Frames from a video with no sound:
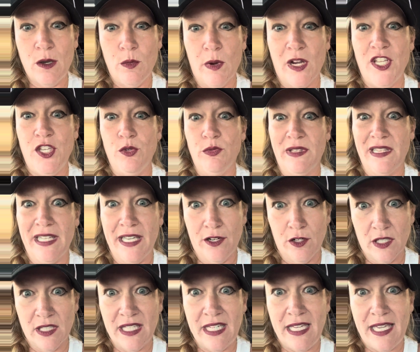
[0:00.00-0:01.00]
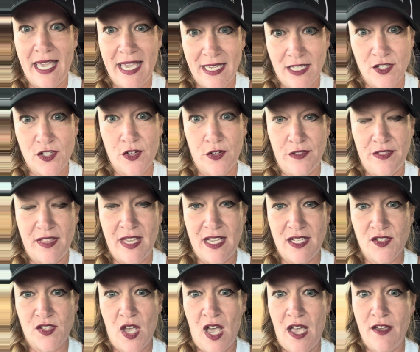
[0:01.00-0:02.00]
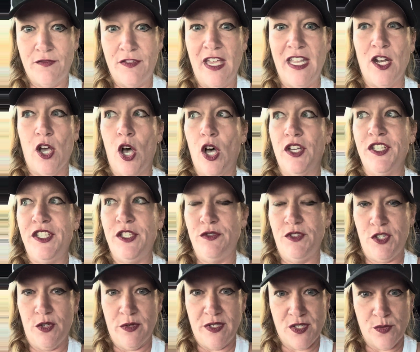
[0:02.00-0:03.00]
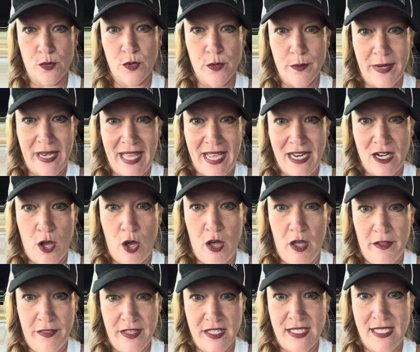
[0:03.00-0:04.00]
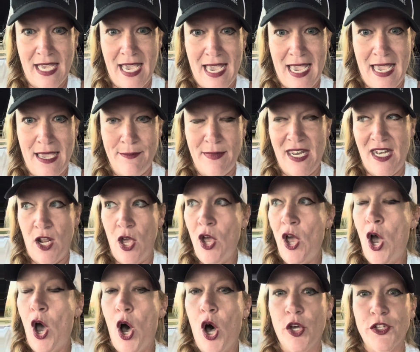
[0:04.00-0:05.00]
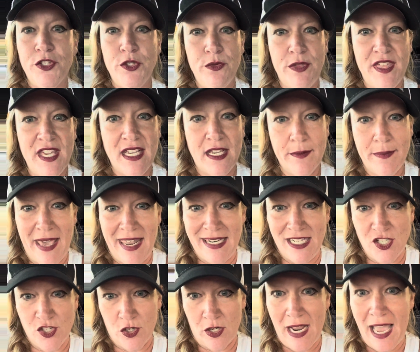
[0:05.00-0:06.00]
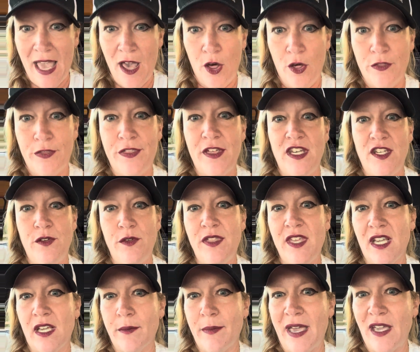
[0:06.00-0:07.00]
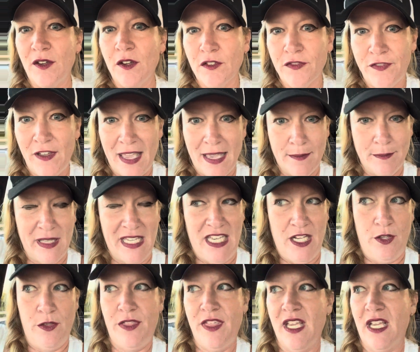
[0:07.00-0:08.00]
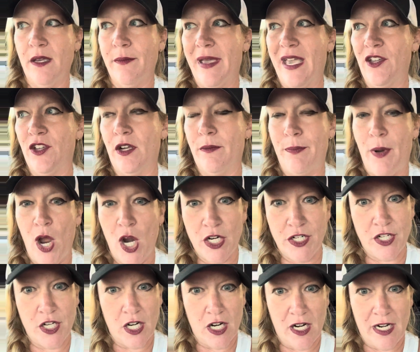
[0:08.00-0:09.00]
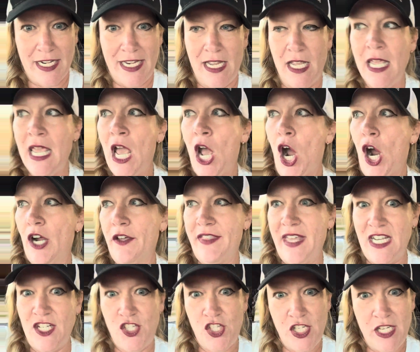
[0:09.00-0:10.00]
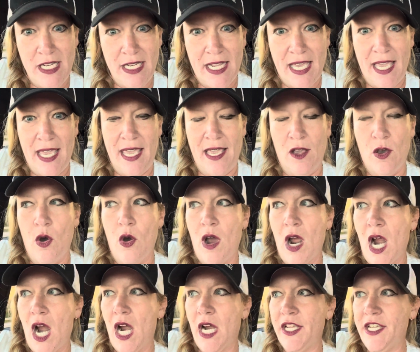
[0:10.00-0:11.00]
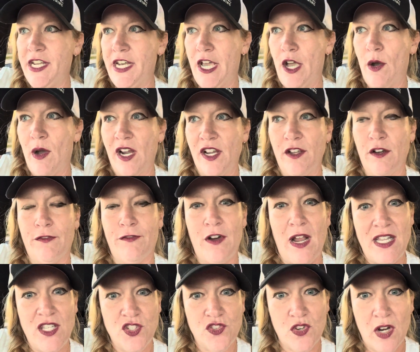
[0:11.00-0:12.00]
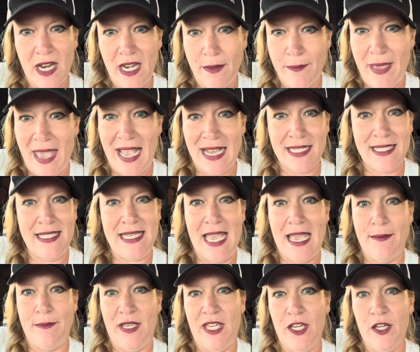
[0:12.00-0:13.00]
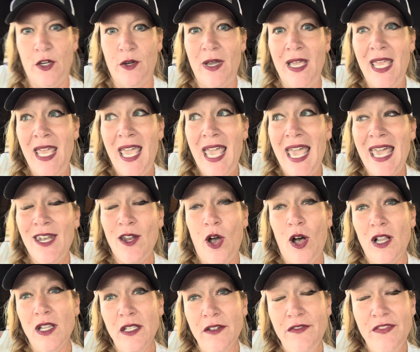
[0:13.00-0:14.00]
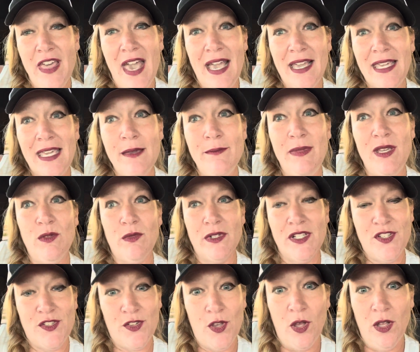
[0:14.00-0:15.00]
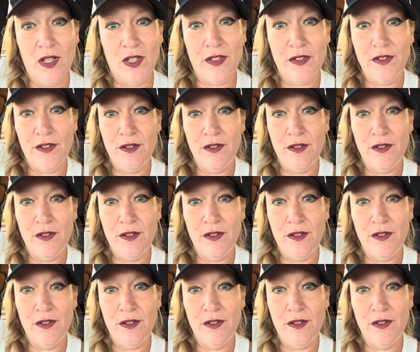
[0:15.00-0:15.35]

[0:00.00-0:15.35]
where you literally can't turn things off. And all you do is ruminate all the time. And all you think about is your health, and you think about your family, and you think about your partner, and are they cheating, or, are your friends trying to backstab you? And all of that can be resulting